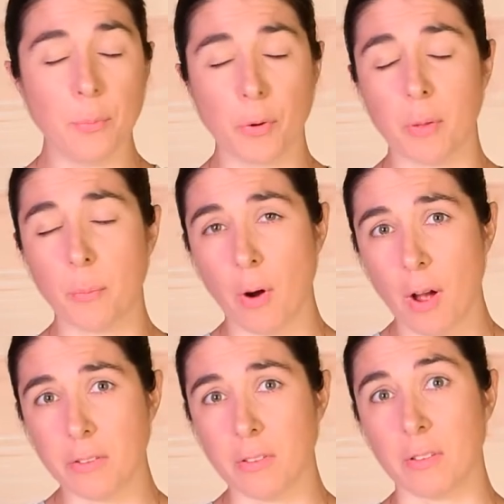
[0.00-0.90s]
brewing
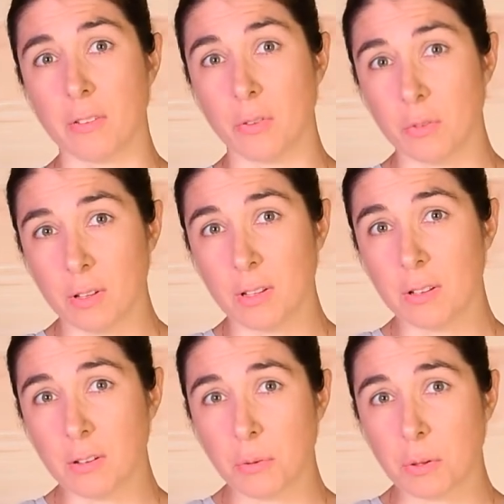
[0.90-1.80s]
process is really
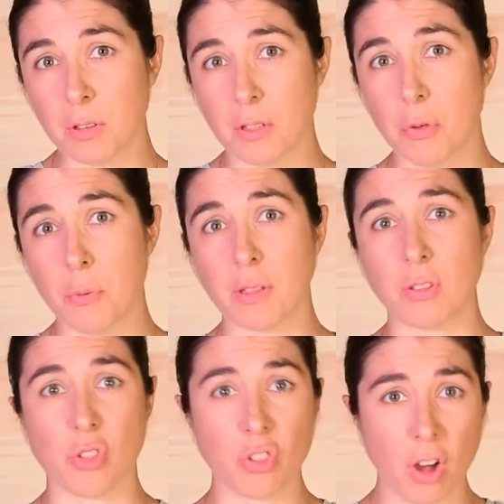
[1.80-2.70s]
going to accentuate
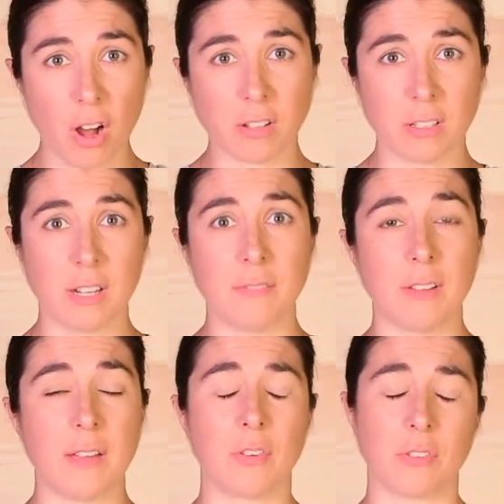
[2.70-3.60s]
the chocolatey
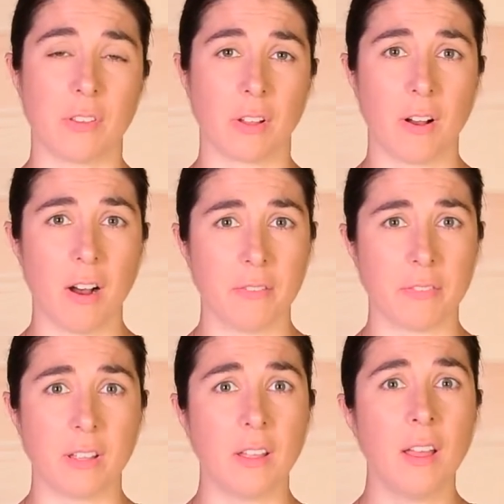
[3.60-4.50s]
flavors in the
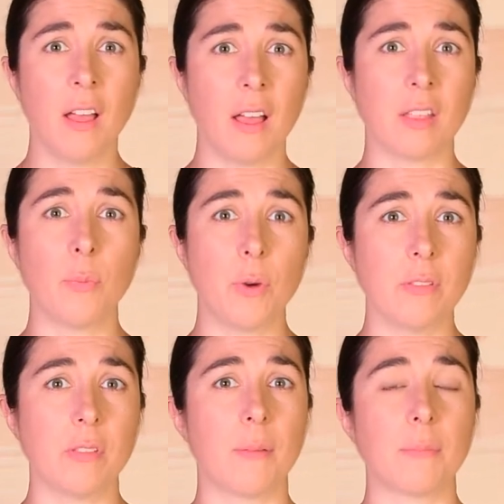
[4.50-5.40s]
coffee. And you
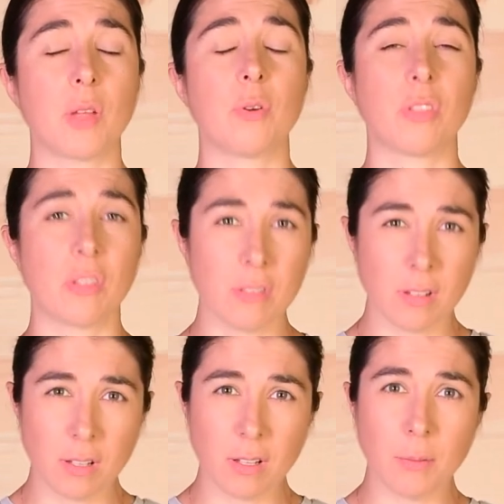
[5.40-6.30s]
want something with just
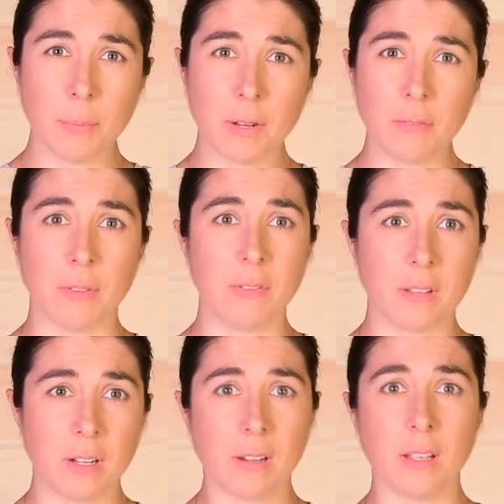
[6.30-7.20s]
a little bit of
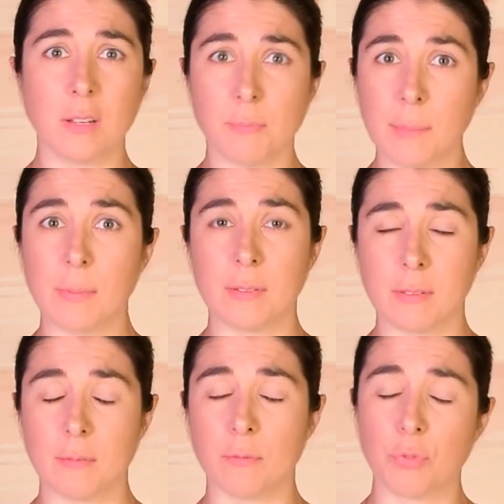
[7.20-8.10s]
acidity and maybe
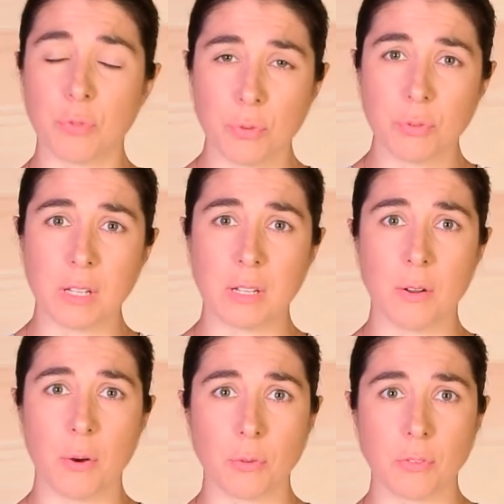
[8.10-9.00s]
some fruity
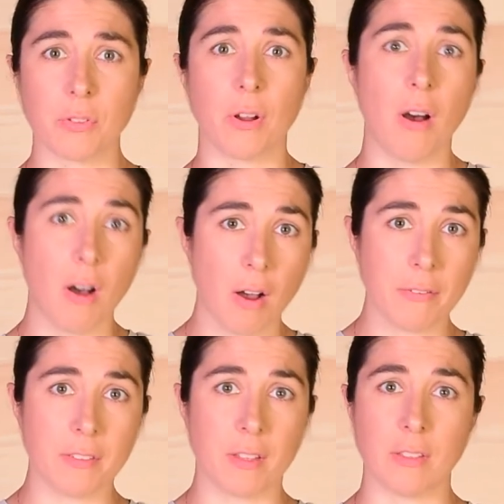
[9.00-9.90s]
notes to
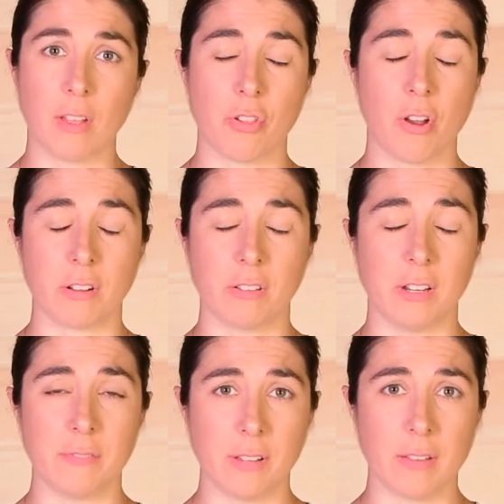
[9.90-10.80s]
offset that
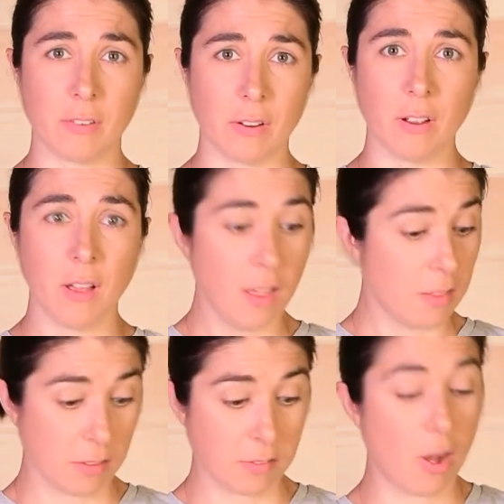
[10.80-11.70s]
chocolatey flavor.
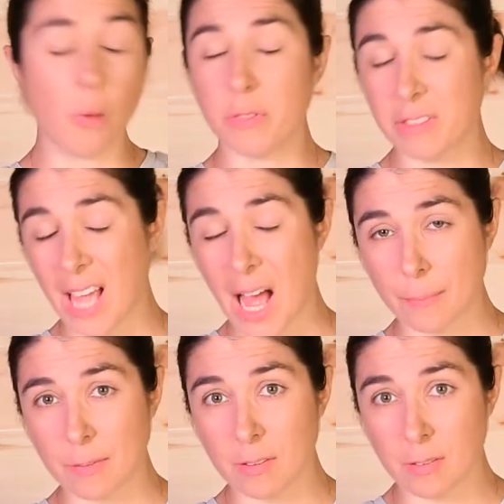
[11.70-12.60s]
The Saltwinds
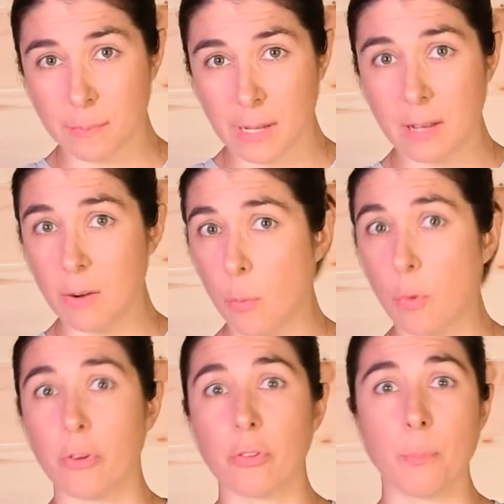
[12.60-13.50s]
Captain's Blend
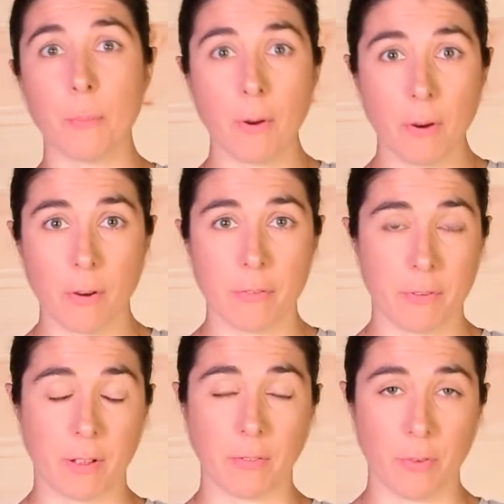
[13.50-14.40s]
works
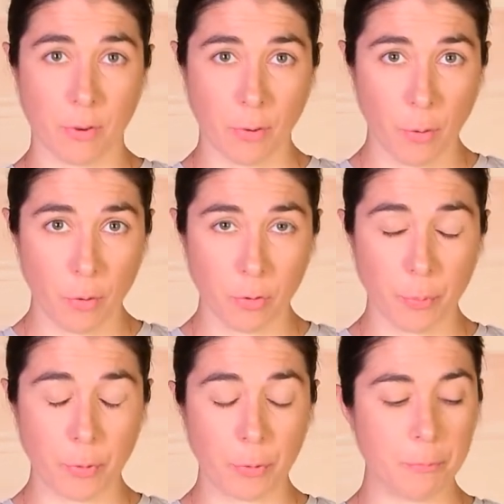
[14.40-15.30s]
perfect for cold
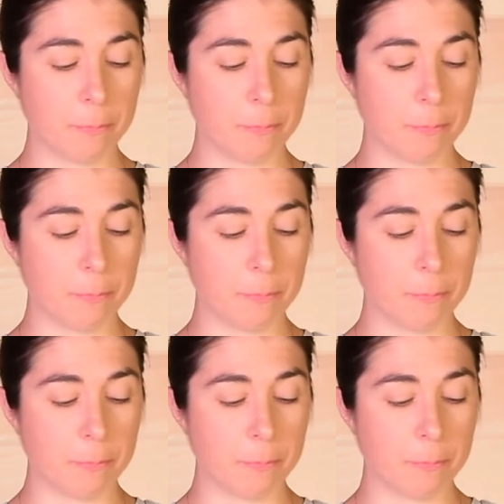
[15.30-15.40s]
brew.